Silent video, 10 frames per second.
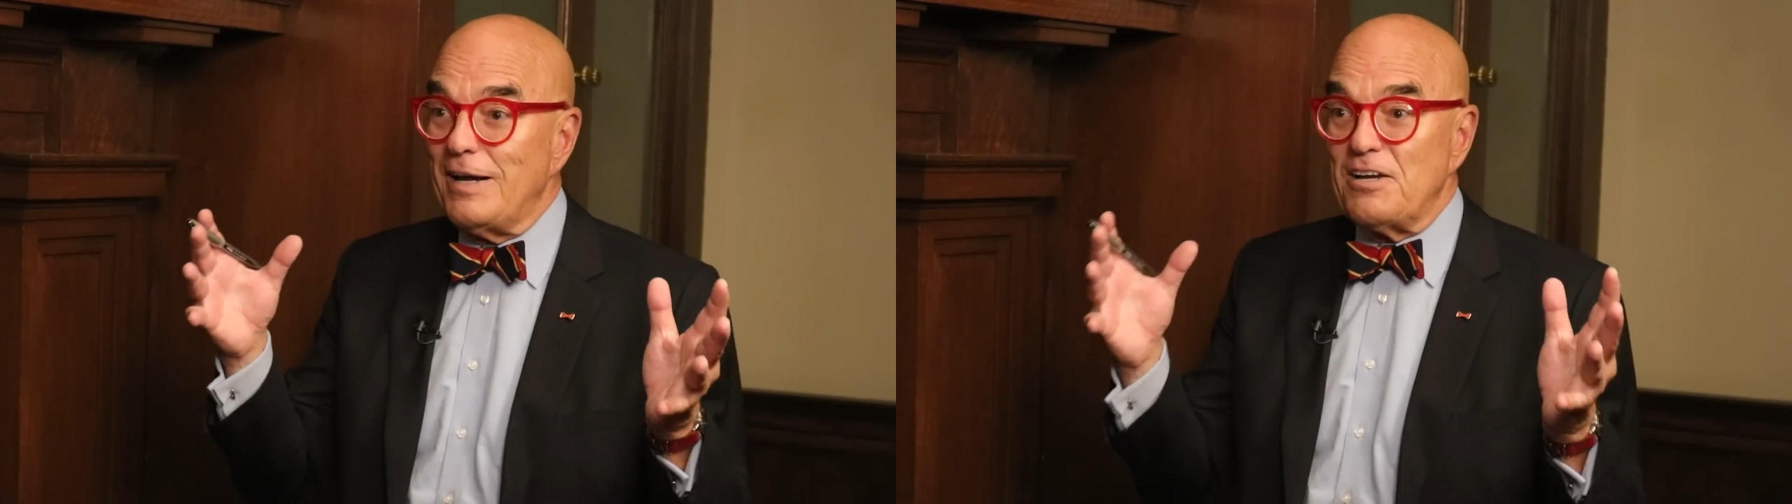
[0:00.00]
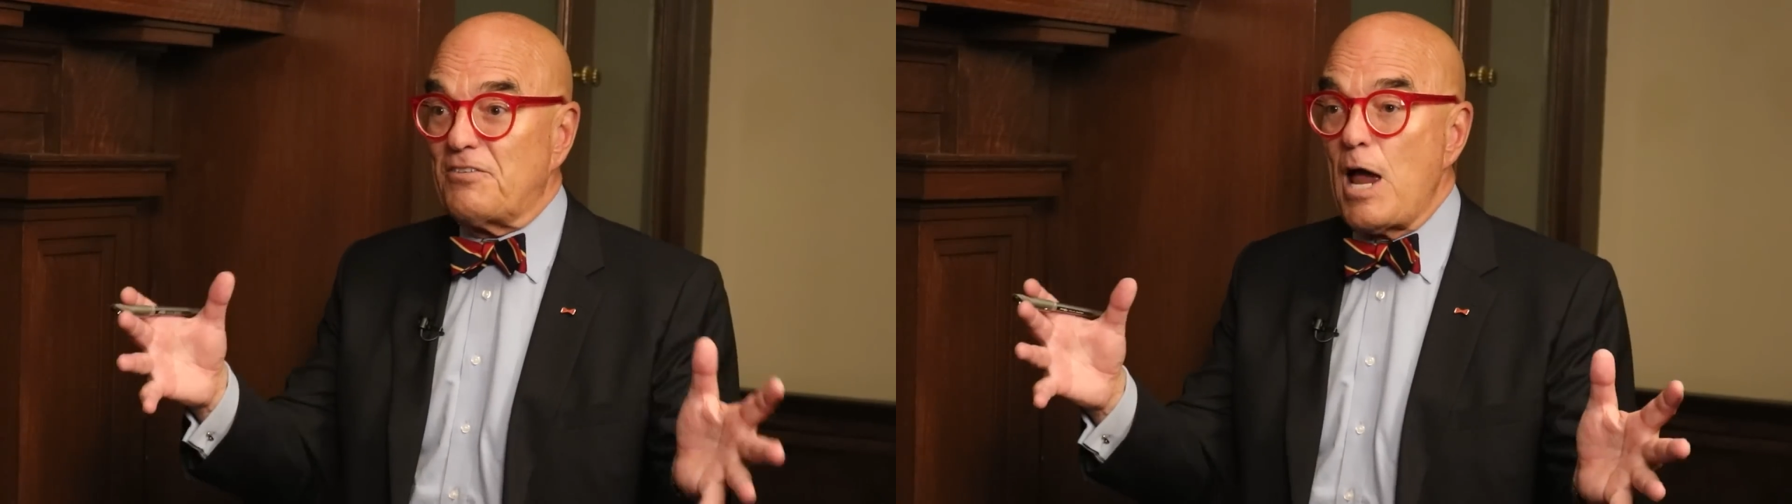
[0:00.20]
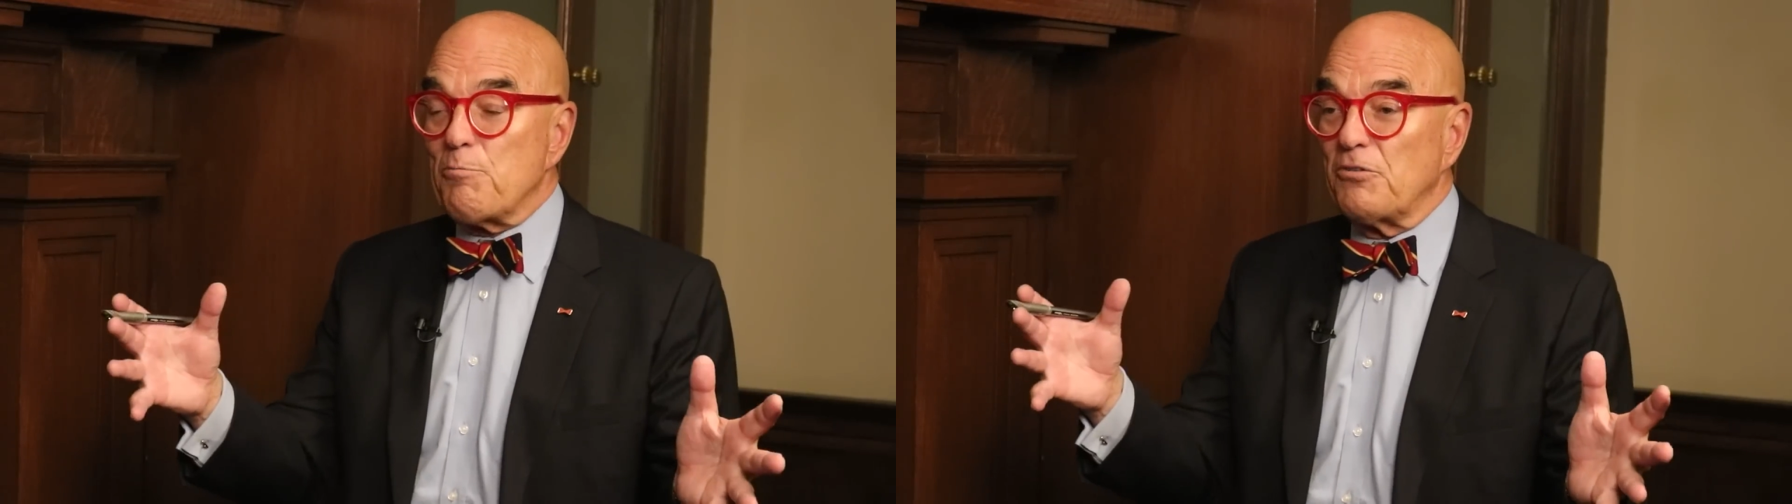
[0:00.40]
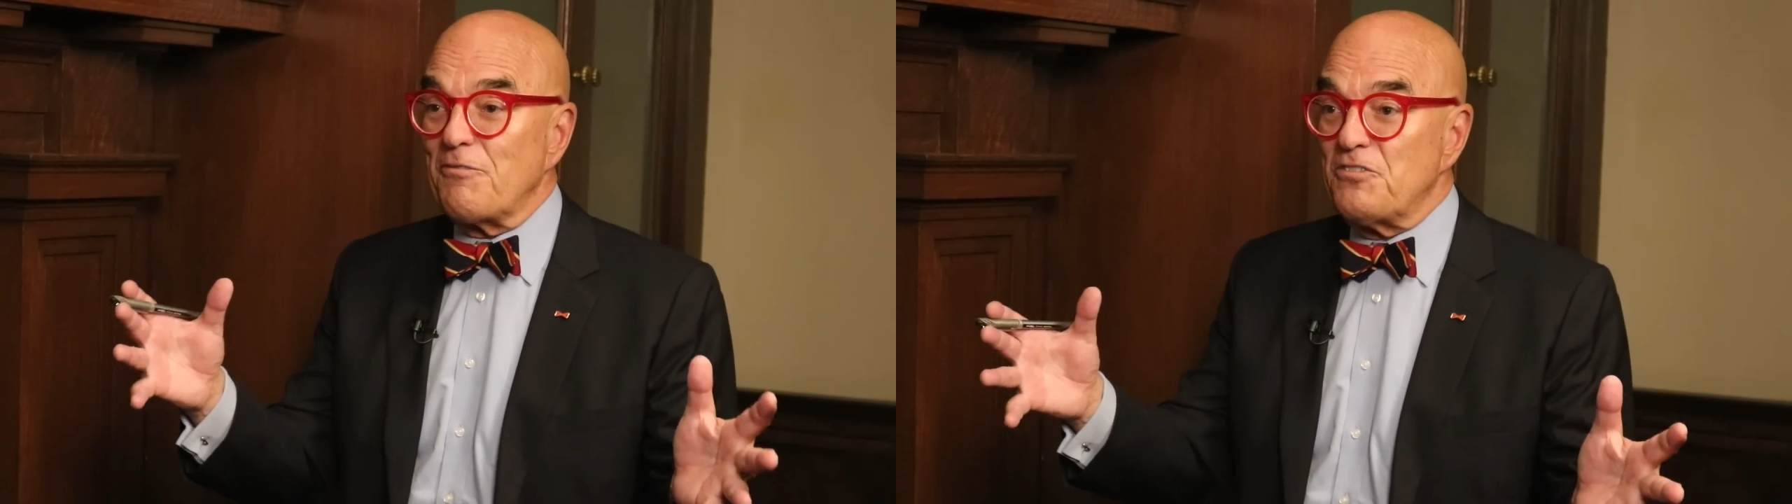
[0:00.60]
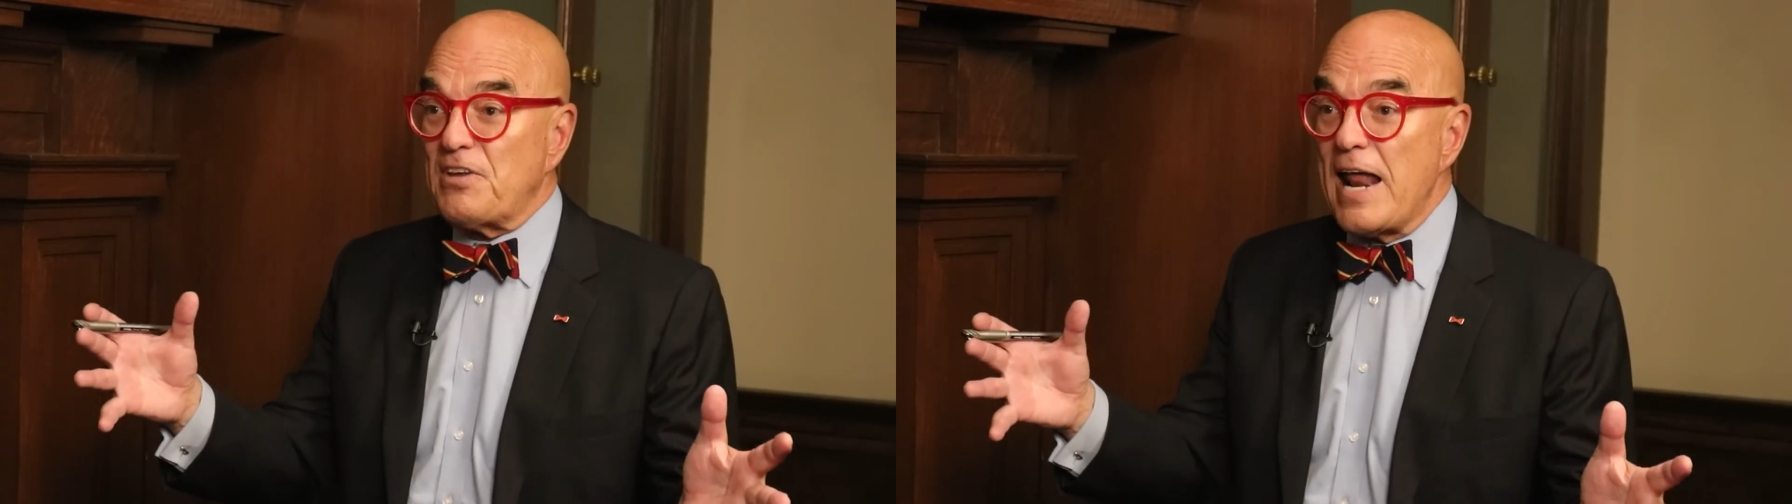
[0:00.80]
examples
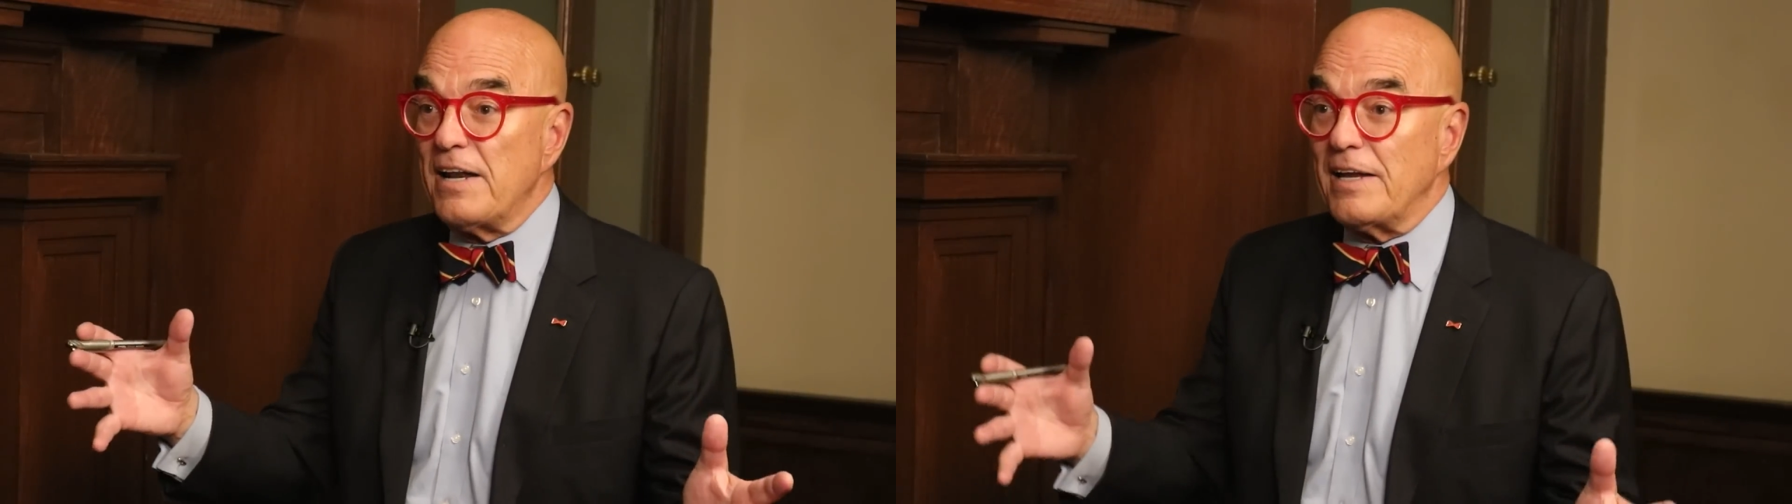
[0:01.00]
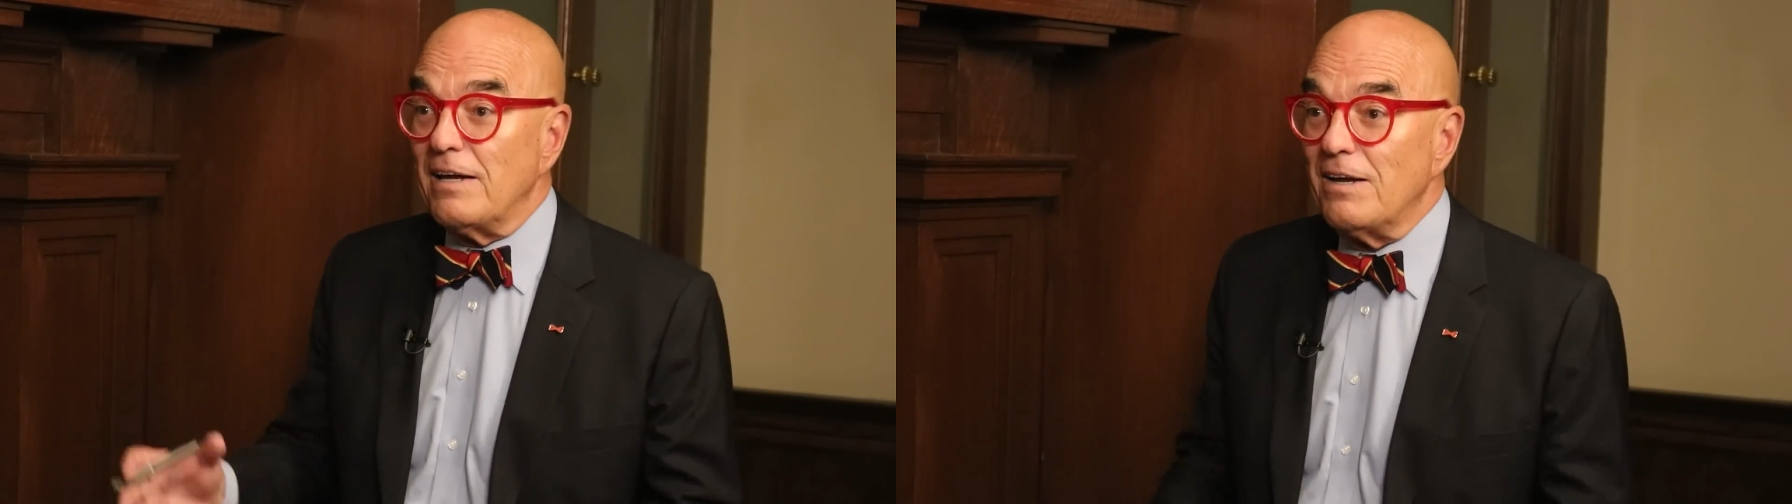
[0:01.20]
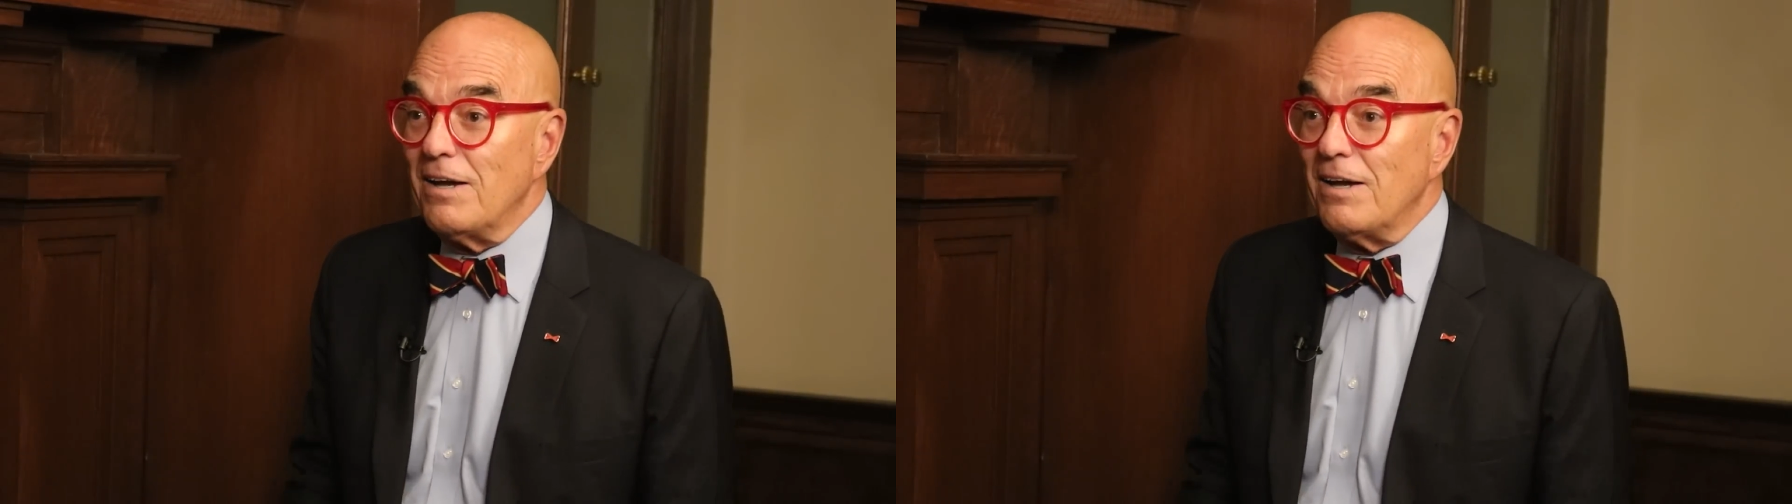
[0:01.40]
of insanity.